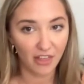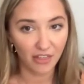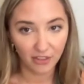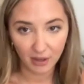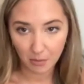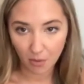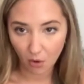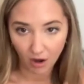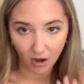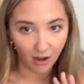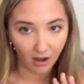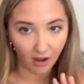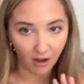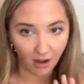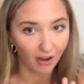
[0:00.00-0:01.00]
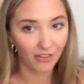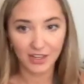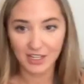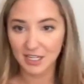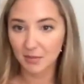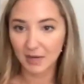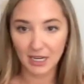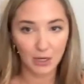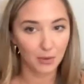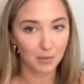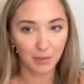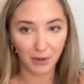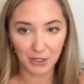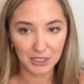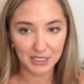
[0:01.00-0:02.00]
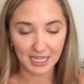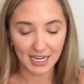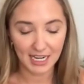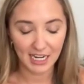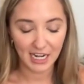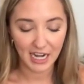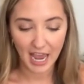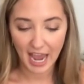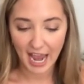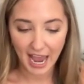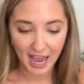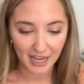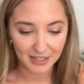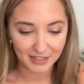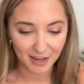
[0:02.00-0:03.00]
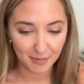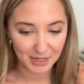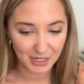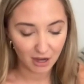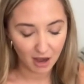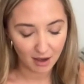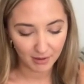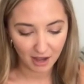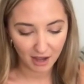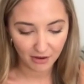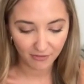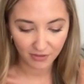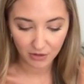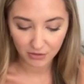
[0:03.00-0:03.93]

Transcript: nothing more you. than to meet you in person. And I've been to Comic Con a few